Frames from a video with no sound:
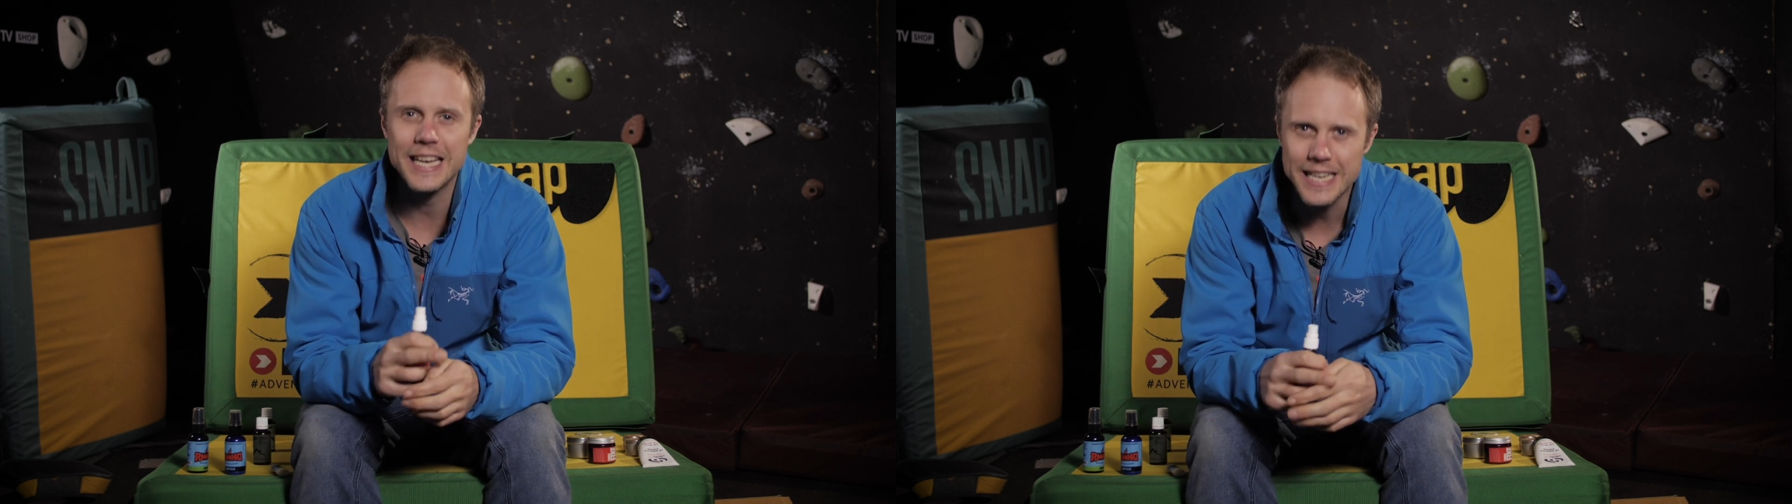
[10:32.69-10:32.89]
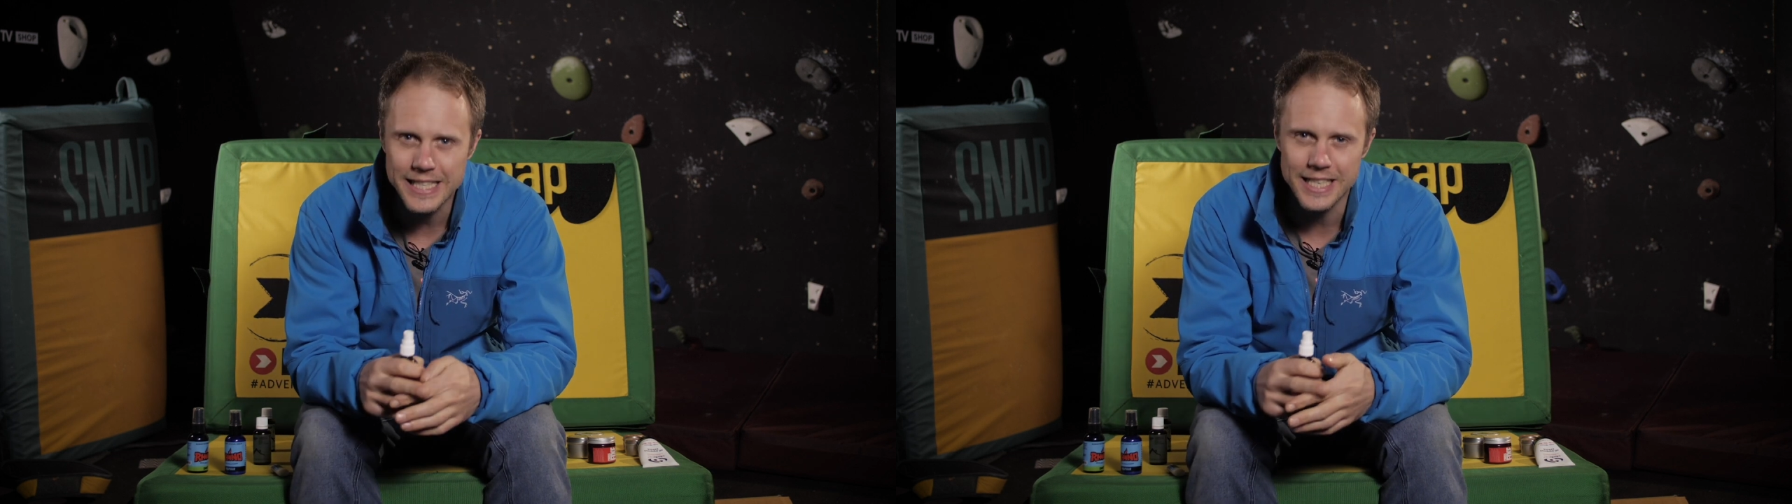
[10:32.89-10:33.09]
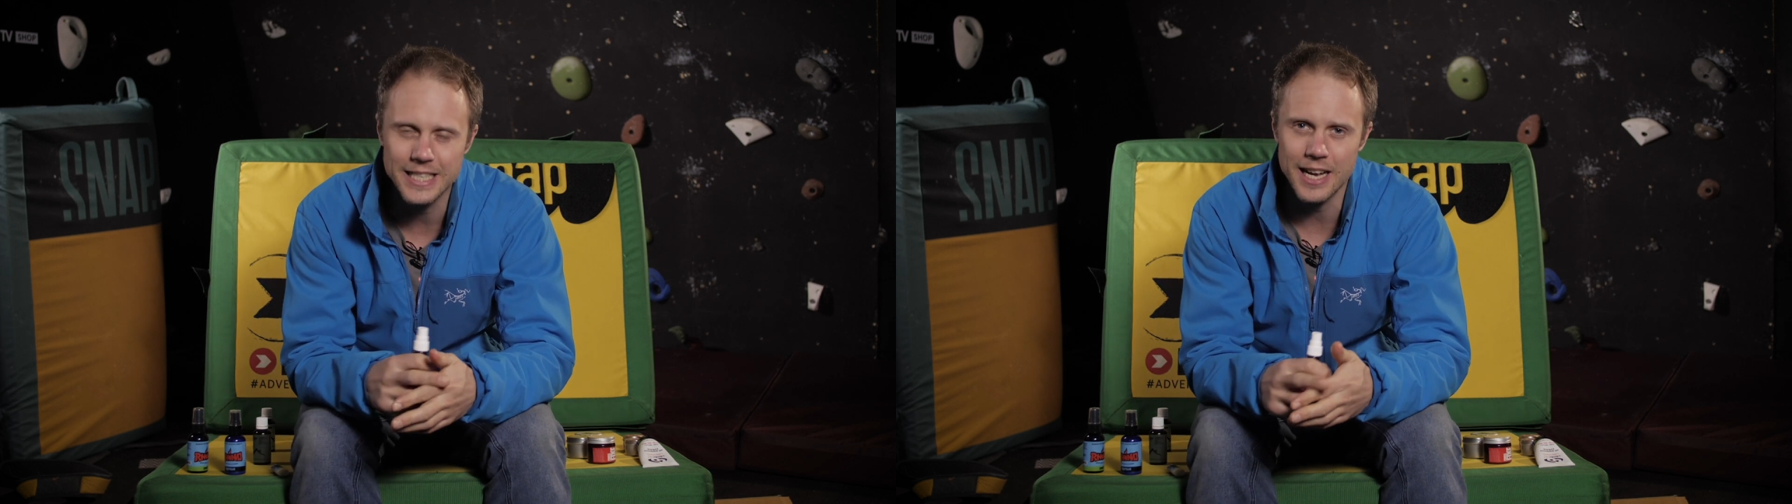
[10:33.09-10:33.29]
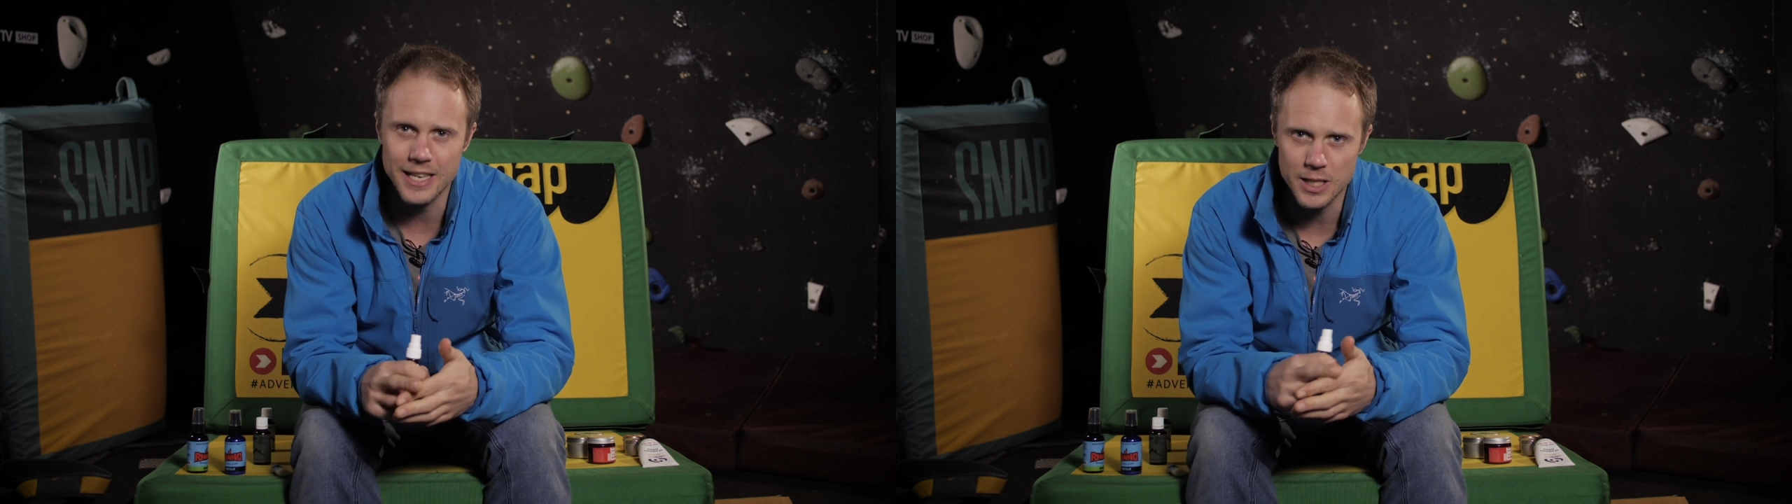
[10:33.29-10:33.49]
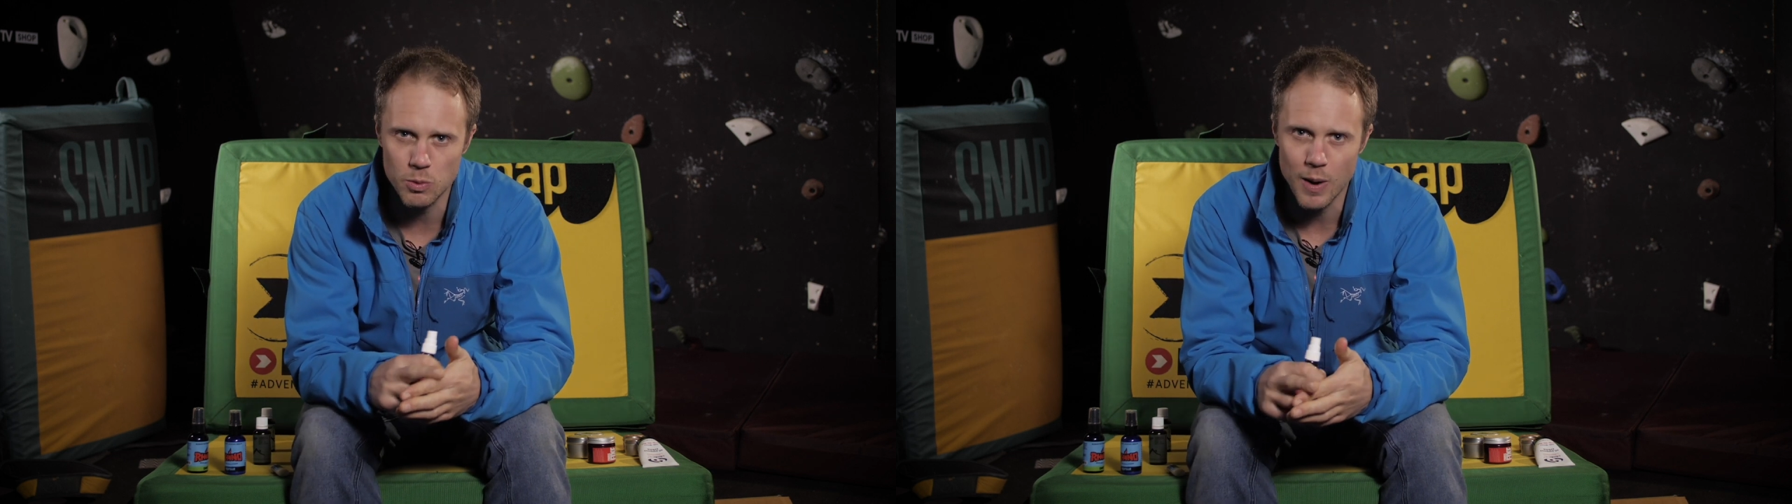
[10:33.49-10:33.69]
eases
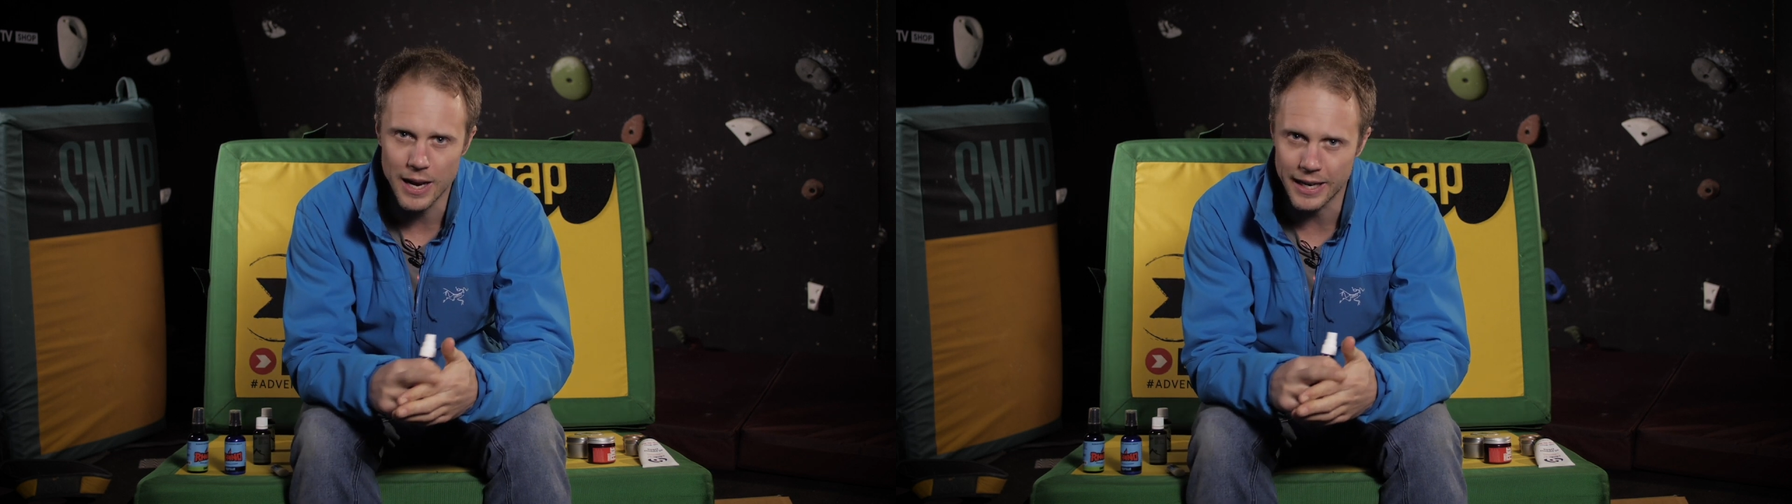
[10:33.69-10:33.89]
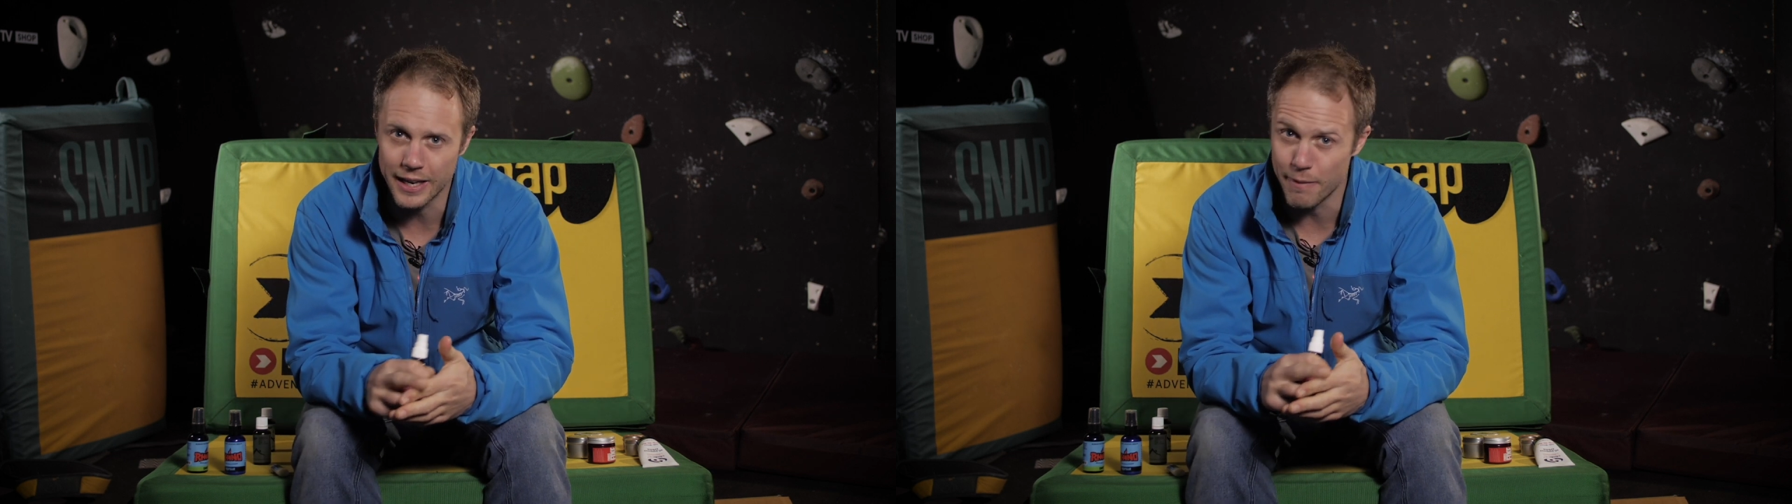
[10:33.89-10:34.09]
that swelling